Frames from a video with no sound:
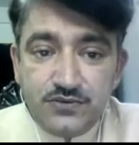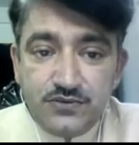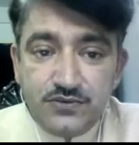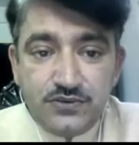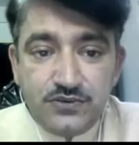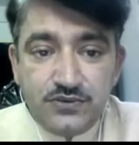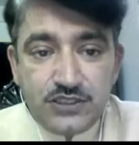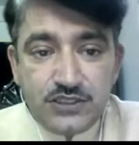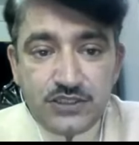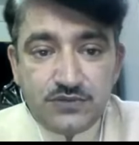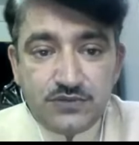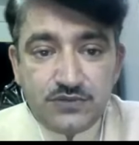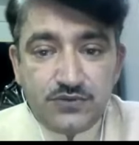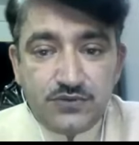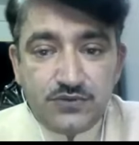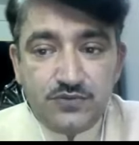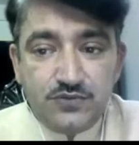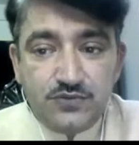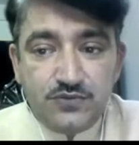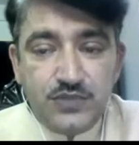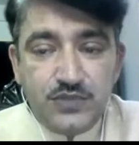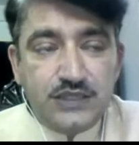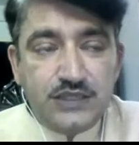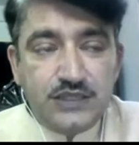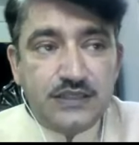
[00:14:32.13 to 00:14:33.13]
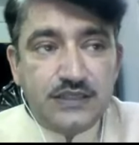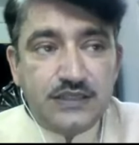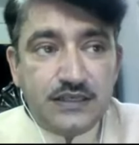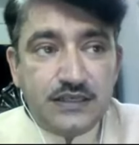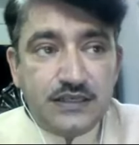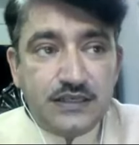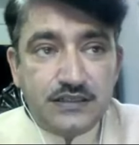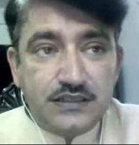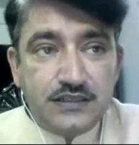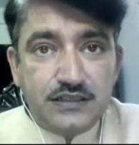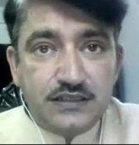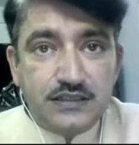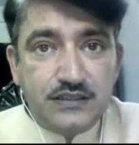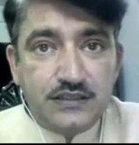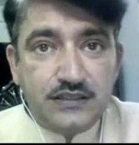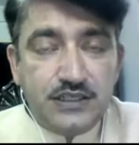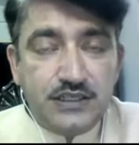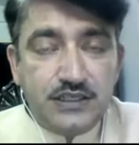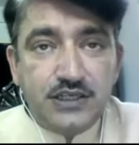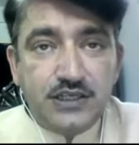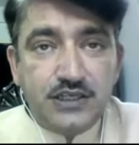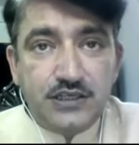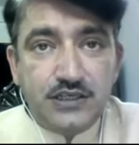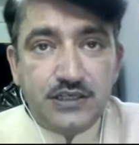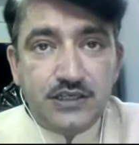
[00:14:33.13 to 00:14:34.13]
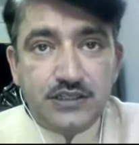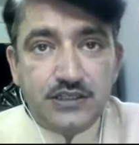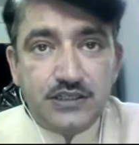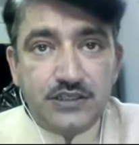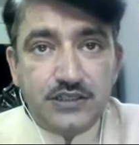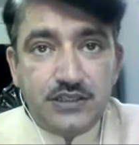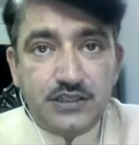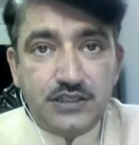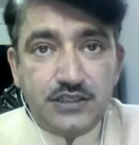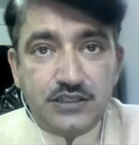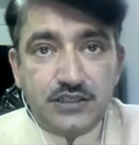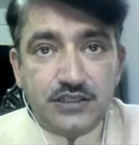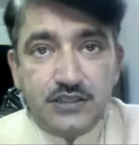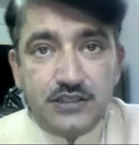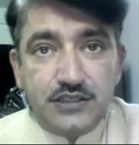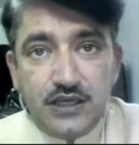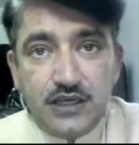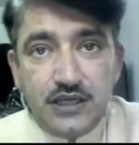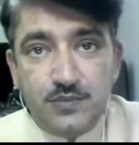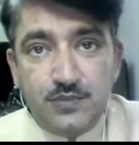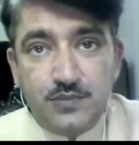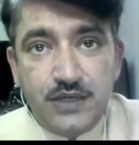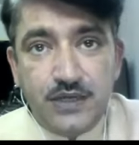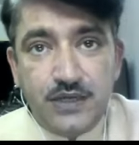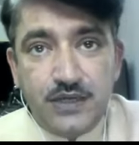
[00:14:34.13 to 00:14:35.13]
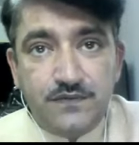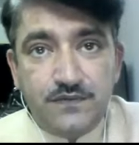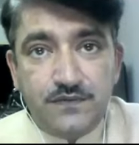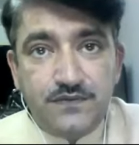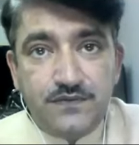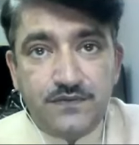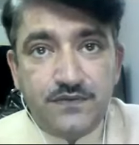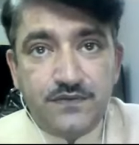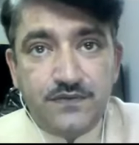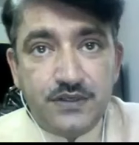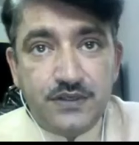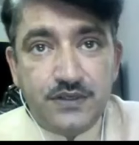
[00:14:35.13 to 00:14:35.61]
this would mean that the uplift